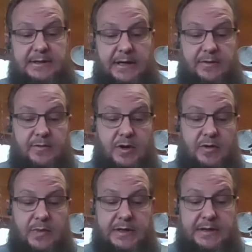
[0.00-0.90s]
down the
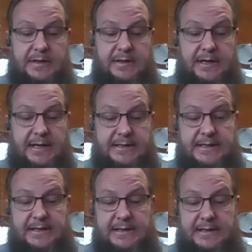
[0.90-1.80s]
road. But the
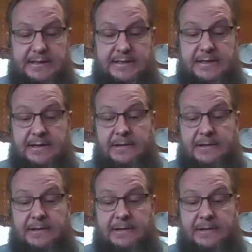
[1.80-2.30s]
idea is,